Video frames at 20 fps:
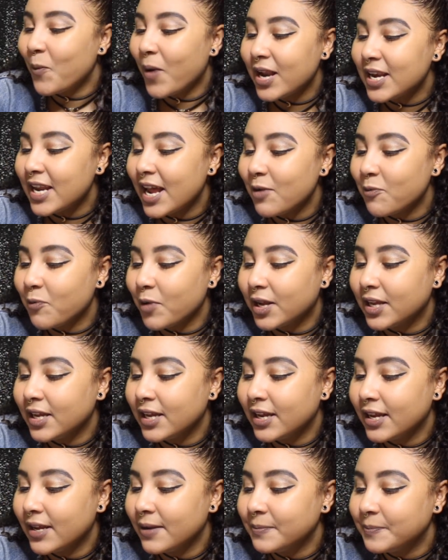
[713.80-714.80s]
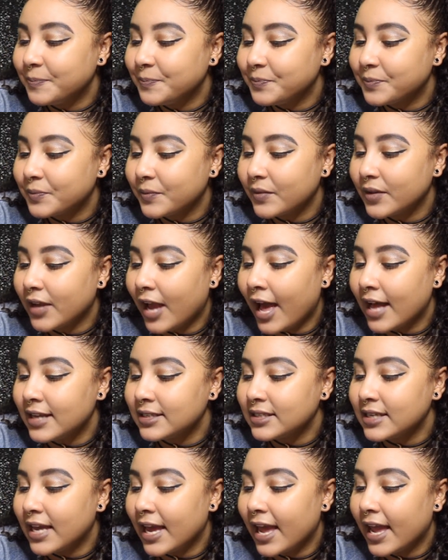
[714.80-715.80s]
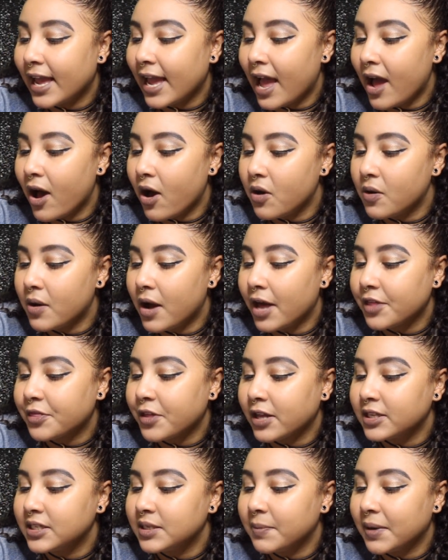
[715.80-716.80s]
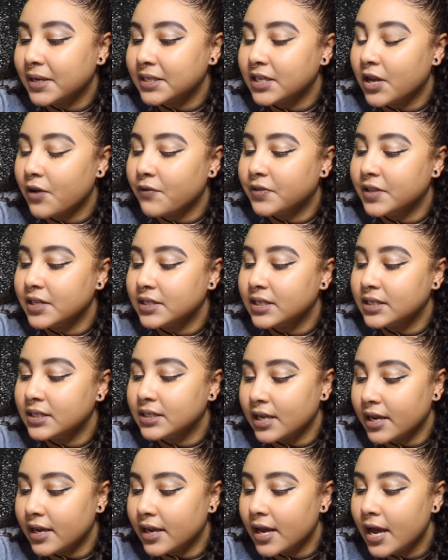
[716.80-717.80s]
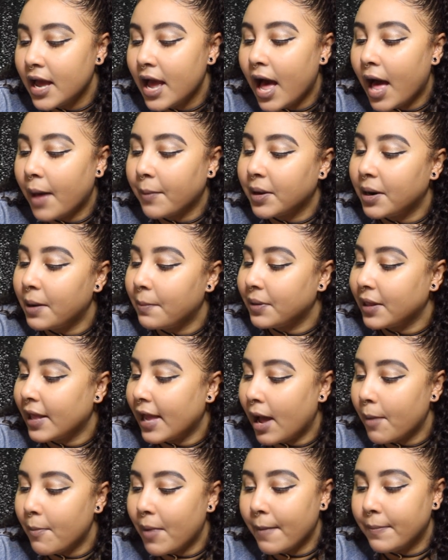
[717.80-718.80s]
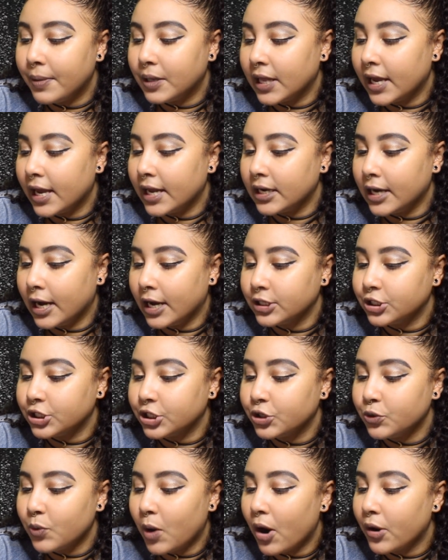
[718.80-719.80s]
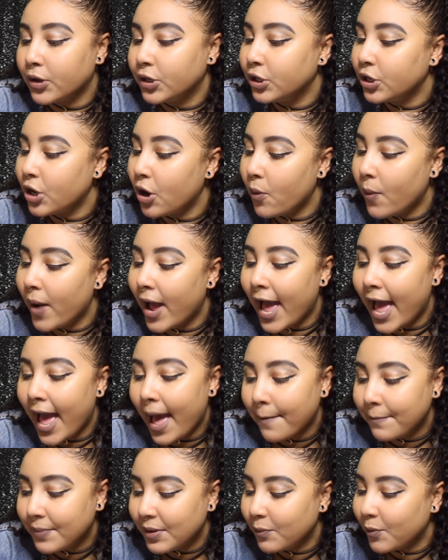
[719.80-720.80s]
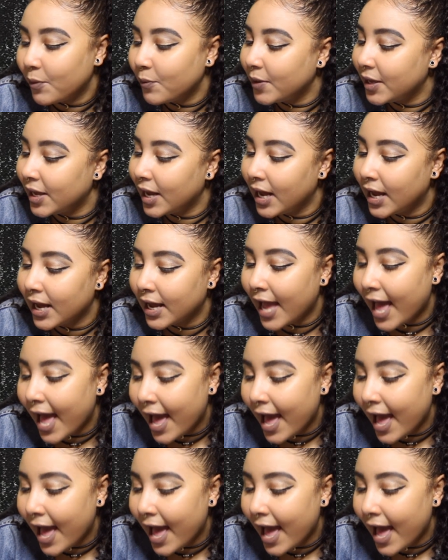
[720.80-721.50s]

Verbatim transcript: one day, Ricky asked to hang out. I thought to myself, this is it. I'm gonna play out my plan, Nadja. You already know what happened when we hung